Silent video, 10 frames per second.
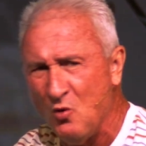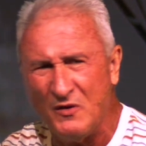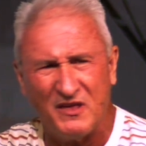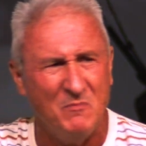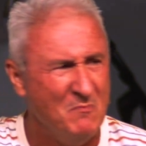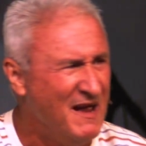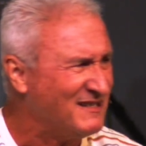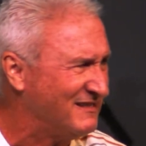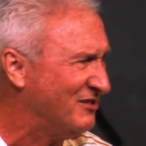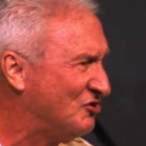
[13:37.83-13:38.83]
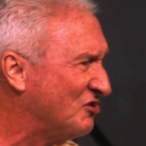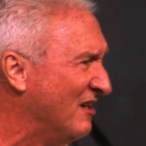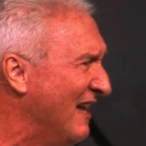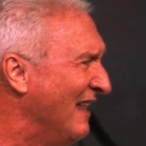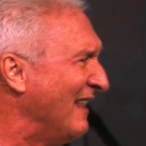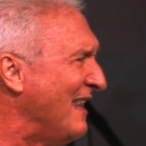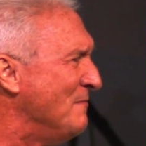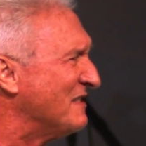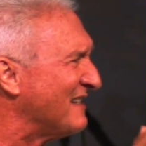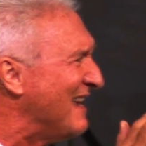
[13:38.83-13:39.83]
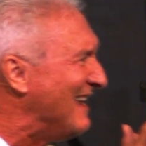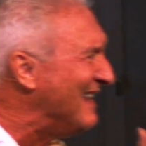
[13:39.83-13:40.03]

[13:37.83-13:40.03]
with a message. Let him say